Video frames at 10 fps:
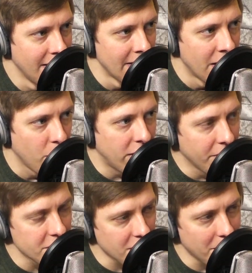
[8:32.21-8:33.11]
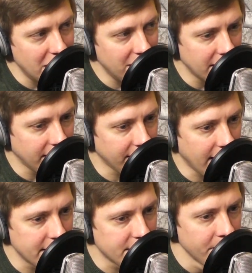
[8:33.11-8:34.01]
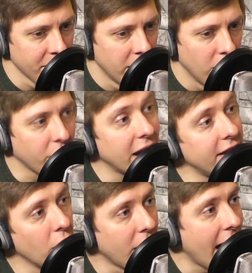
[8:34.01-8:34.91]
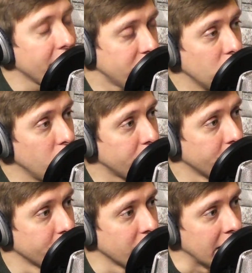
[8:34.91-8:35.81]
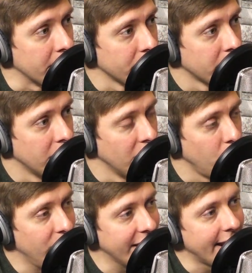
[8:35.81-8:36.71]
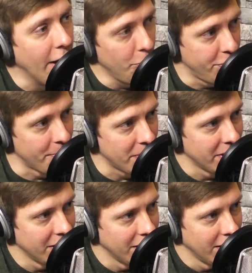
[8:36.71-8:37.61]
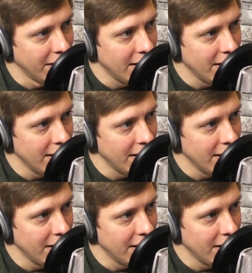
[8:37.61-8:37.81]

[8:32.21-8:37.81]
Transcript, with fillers: Yeah, Whenever somebody then decides, okay, they don't have to do it for free. Hmm. We can help them. Yeah.